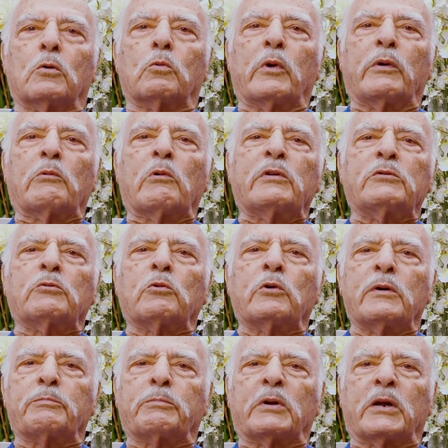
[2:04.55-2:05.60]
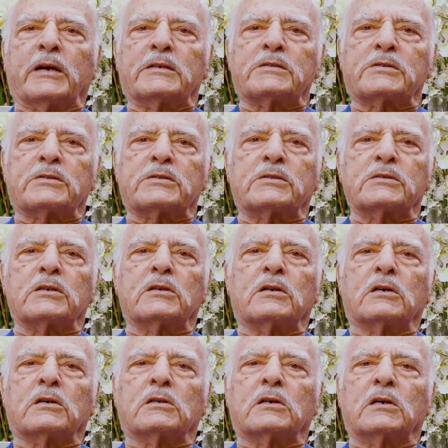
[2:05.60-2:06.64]
We went to a place,
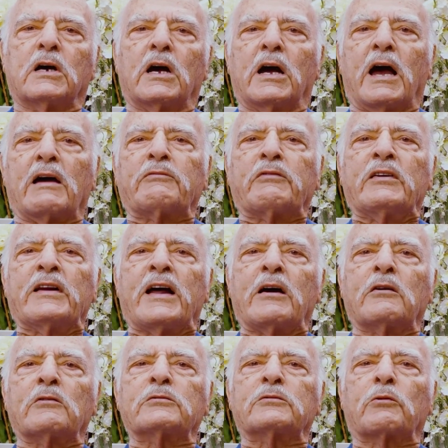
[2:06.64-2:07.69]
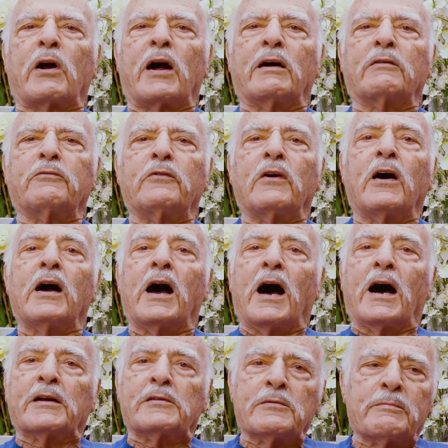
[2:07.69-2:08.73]
half an hour drive
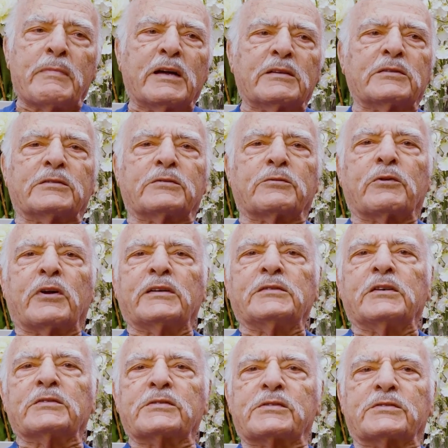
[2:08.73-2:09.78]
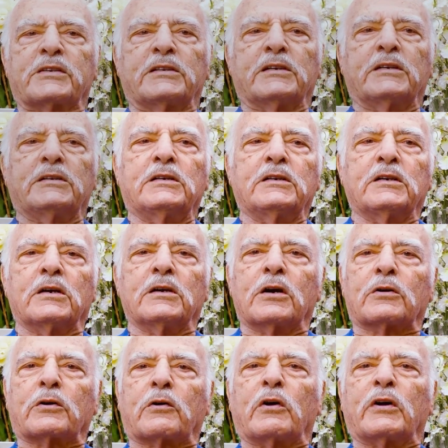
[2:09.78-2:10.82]
on the Mediterranean Sea
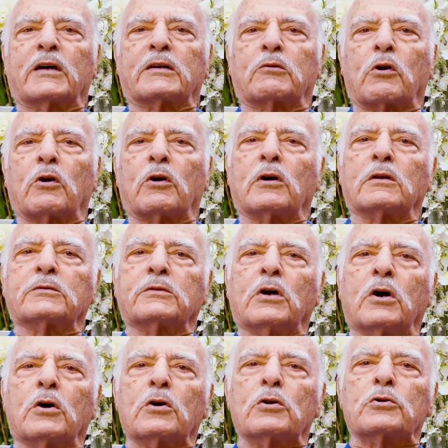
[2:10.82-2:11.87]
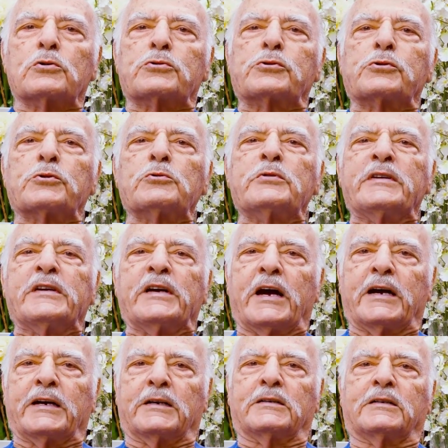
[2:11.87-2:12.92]
called Junie.